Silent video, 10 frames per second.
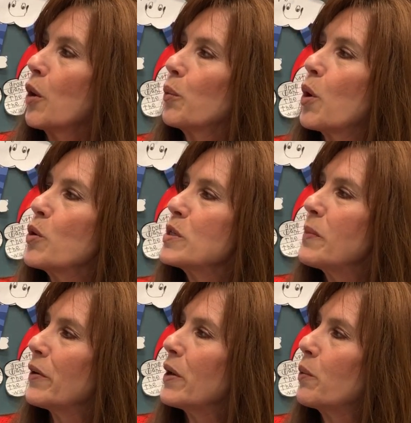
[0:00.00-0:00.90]

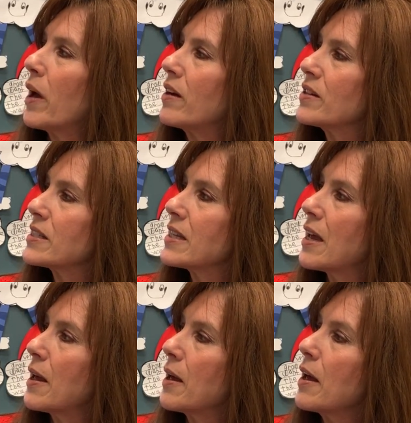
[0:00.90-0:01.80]
Rosemary Wells,
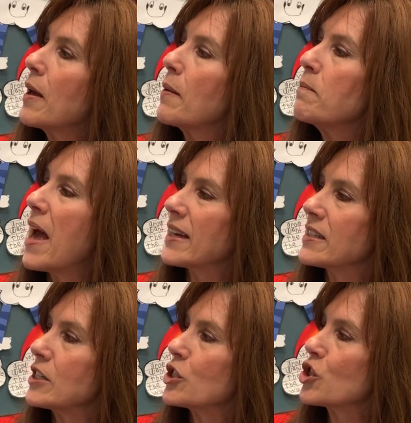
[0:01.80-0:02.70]

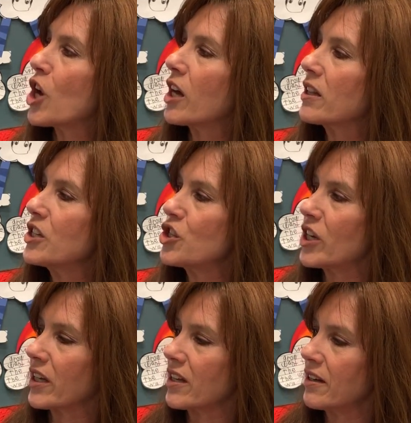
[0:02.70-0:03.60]
Max's Chocolate
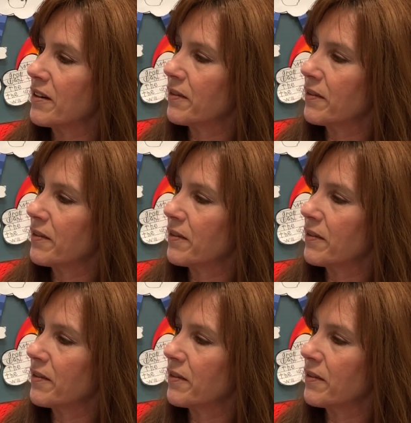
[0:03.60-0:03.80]
Chicken.